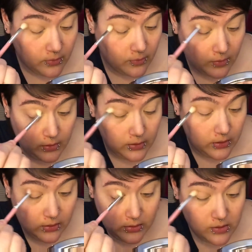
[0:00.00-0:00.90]

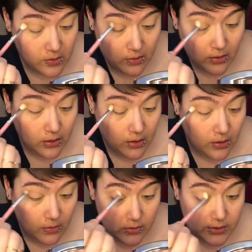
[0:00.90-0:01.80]
Okay.
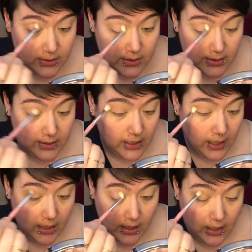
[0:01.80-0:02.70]
Just going to take
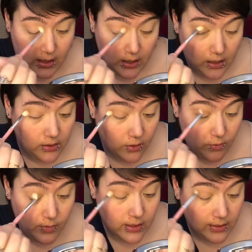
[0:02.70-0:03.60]
and
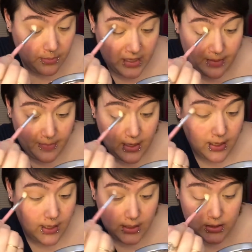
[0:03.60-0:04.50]
quickly pop that
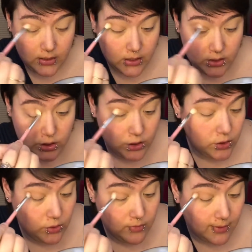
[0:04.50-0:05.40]

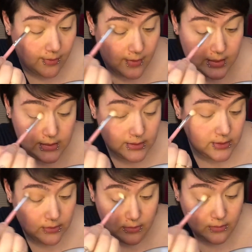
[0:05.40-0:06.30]
into the crease.
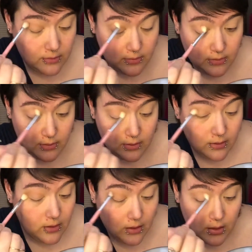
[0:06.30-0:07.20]

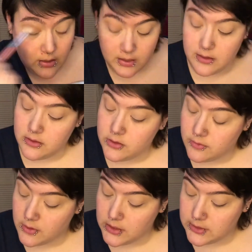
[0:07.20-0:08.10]
Nothing too
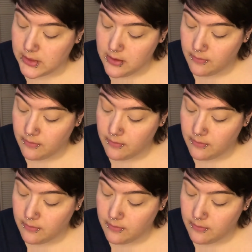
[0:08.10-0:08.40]
crazy.